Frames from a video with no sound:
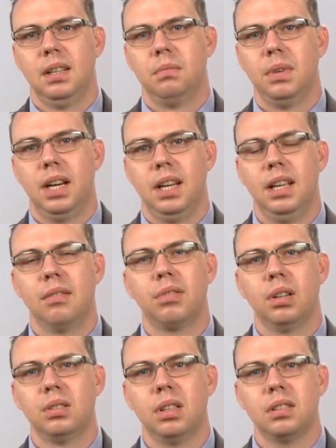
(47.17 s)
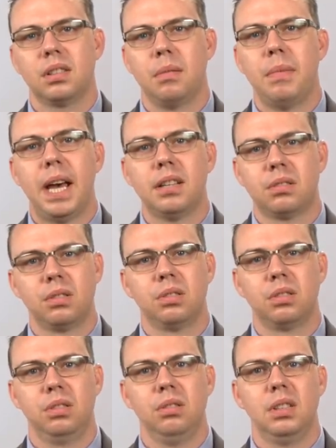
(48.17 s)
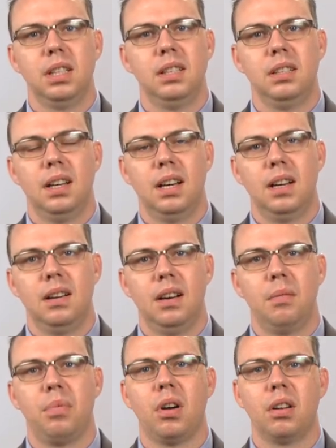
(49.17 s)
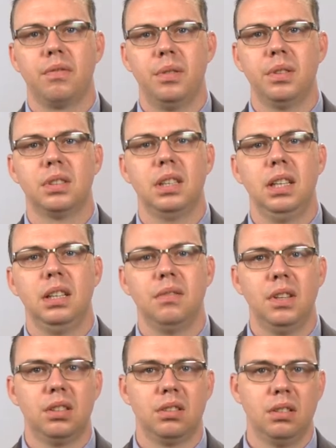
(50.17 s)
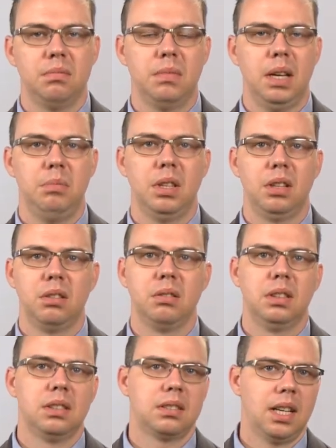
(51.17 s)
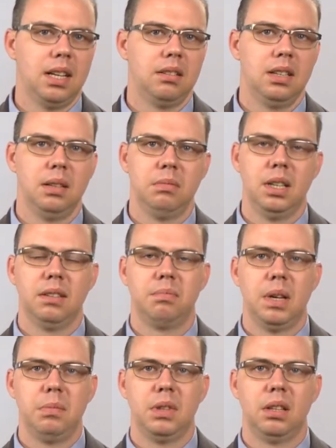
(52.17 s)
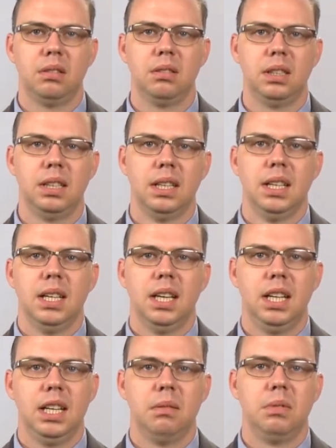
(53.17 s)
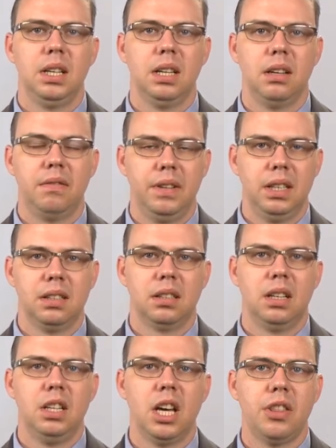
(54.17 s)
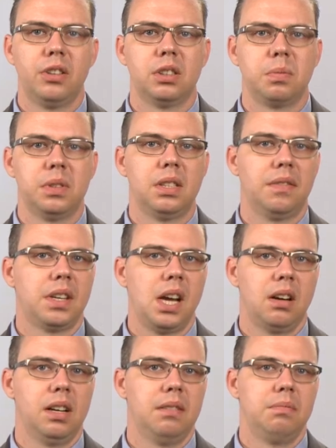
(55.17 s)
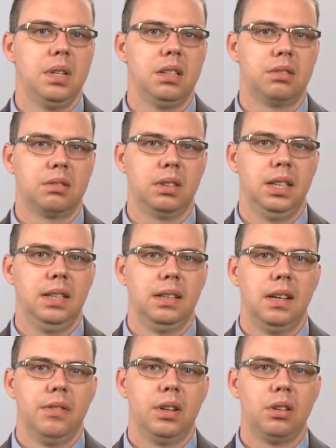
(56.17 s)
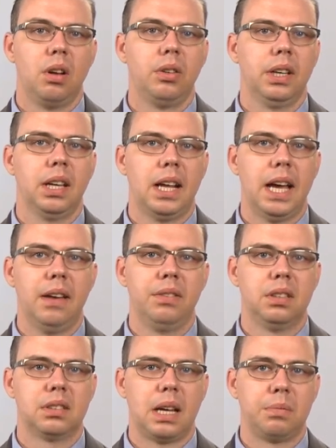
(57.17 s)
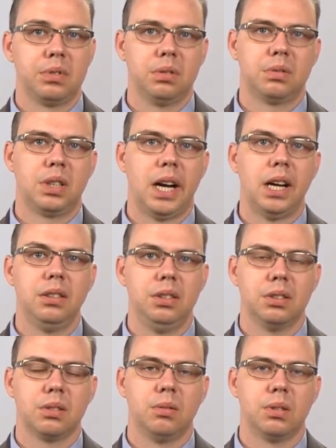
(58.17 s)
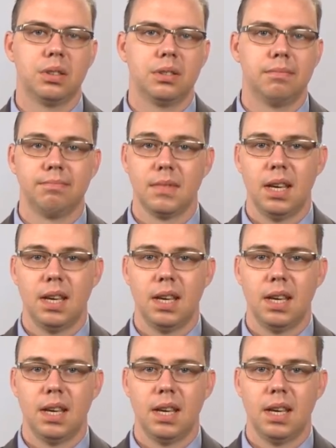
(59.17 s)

But if they're just a master's student uh, apart from the CE division, maybe they're doing the standard MDiv, maybe they're doing an MDiv in another specific area of ministry, they're only going to have the discipleship strategies course.